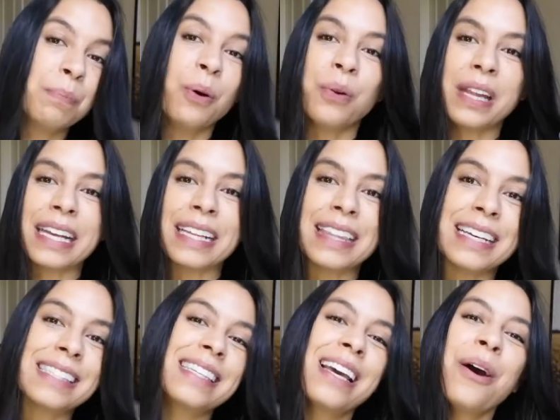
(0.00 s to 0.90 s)
Bowl like
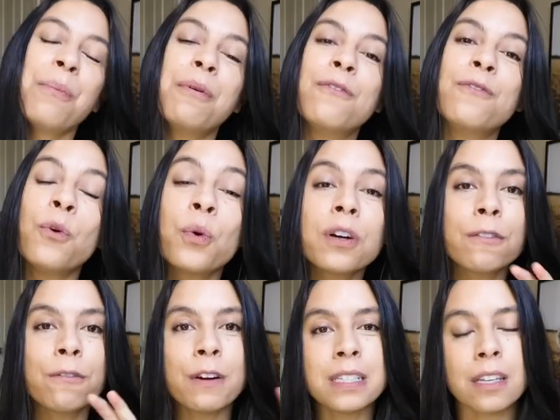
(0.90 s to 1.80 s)
this before
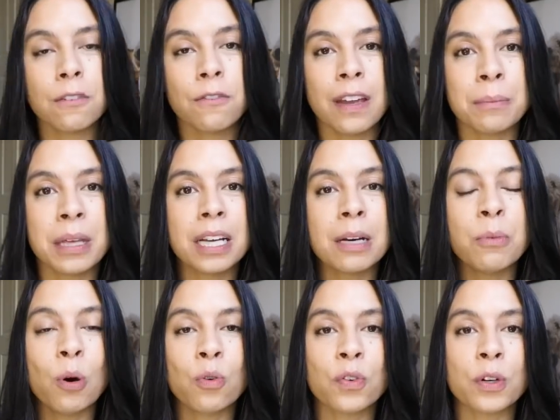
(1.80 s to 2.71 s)
friends and family
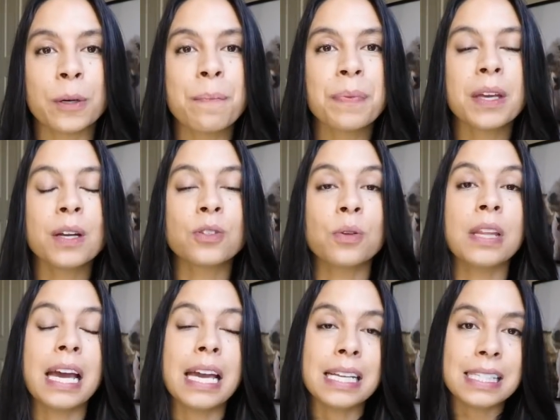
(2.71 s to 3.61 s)
come over, so
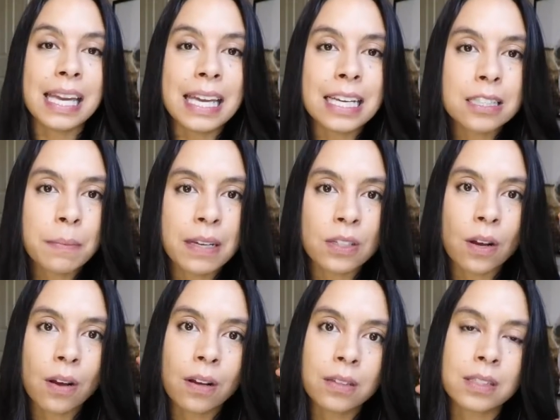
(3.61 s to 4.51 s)
that it takes my
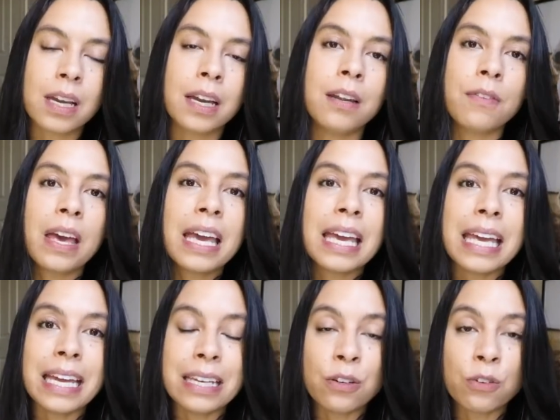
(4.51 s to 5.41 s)
dogs kind of
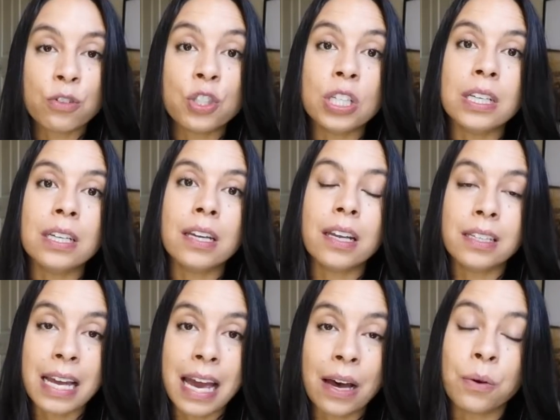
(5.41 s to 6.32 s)
energy
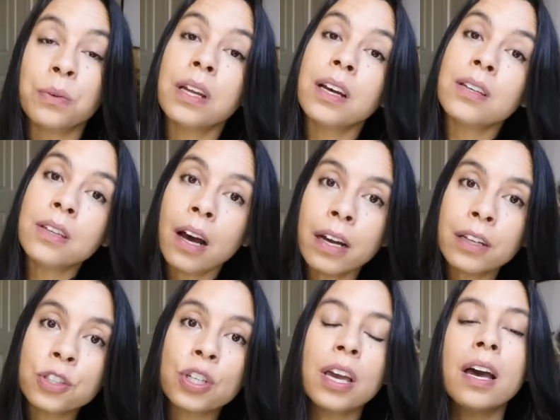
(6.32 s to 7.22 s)
down a
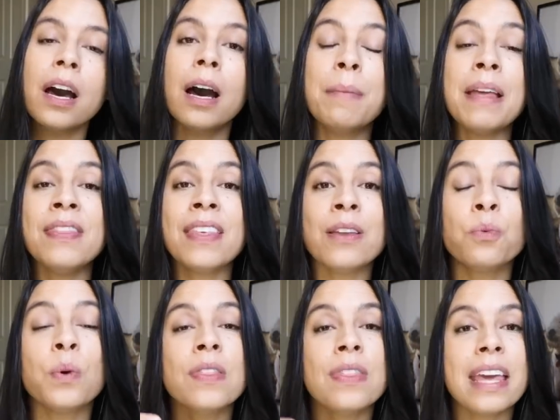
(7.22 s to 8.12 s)
notch. And
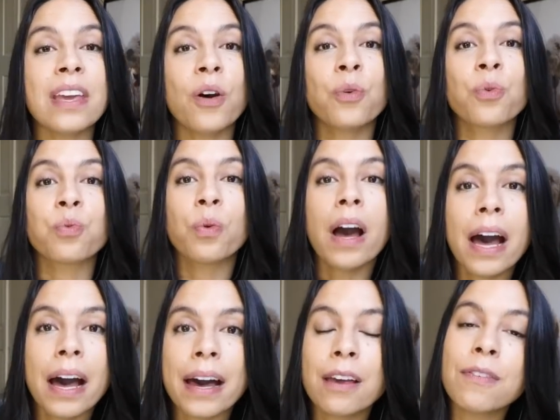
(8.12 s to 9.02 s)
then when they
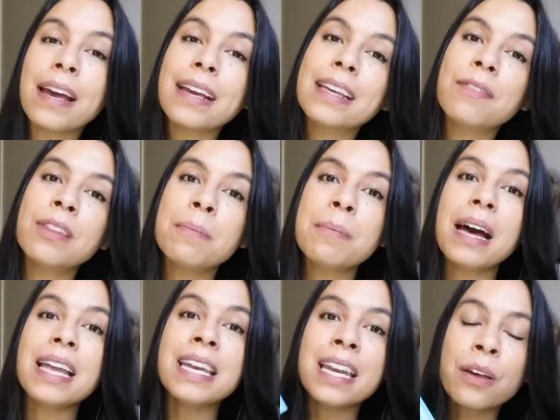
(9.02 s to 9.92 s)
arrive, I give them
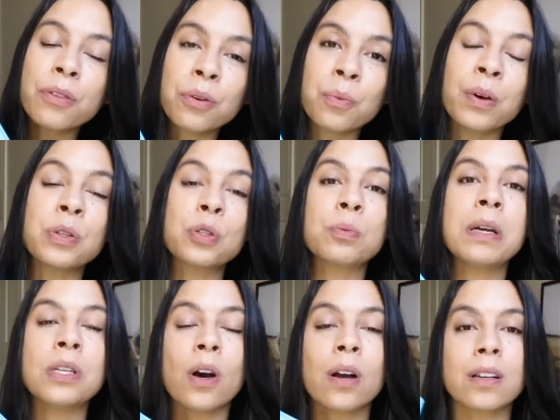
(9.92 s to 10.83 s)
another one. So
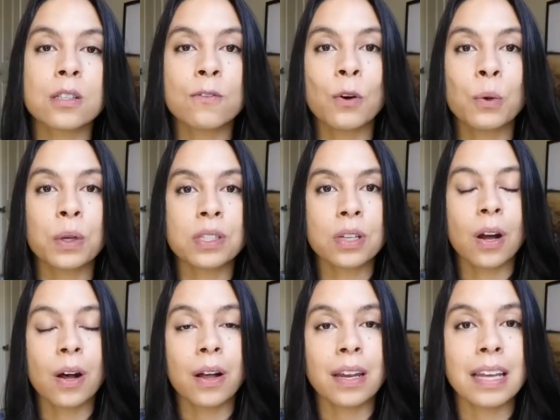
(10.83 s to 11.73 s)
my dog is focused
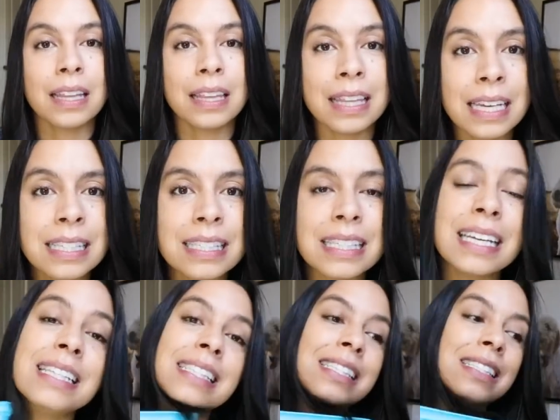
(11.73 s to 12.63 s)
on this
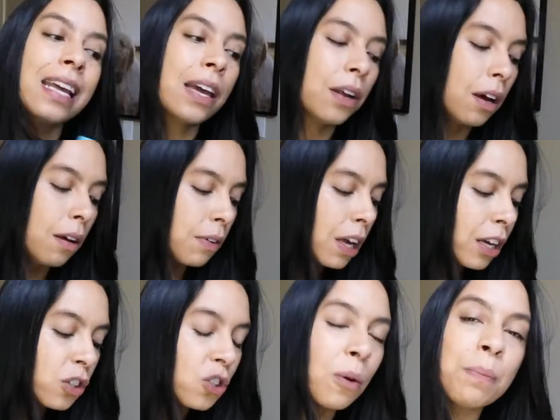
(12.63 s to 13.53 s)
instead of
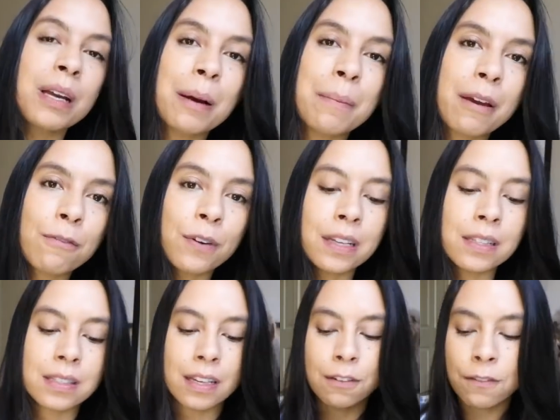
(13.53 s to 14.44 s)
jumping on my
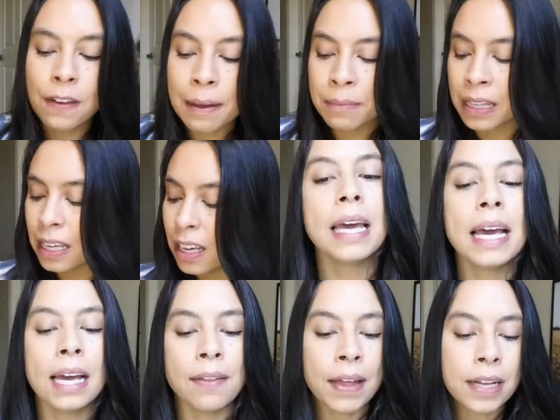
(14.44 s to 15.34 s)
friends and family.
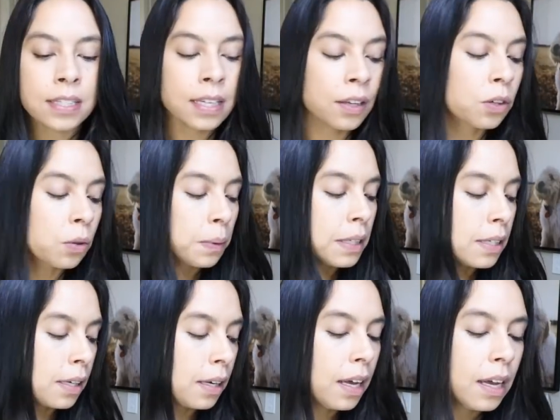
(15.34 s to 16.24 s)
And that's the other
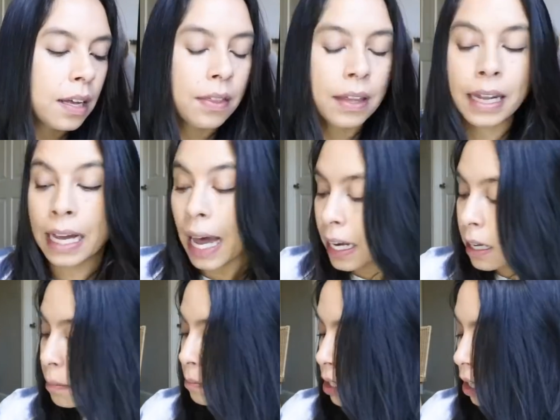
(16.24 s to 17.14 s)
reason that I kind of